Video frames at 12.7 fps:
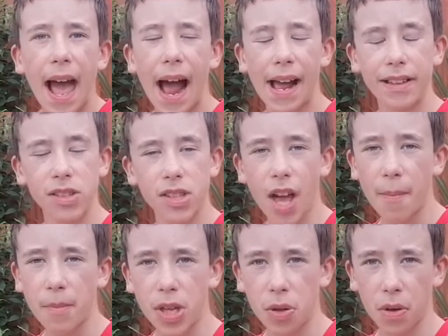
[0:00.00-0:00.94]
and
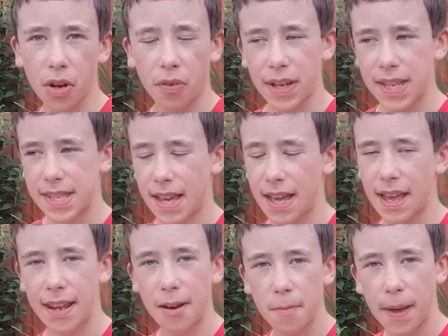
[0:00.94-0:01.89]
you increase it a
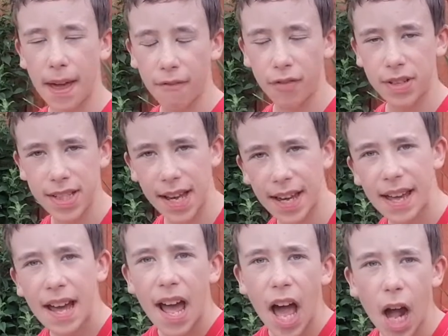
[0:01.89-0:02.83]
little bit every day,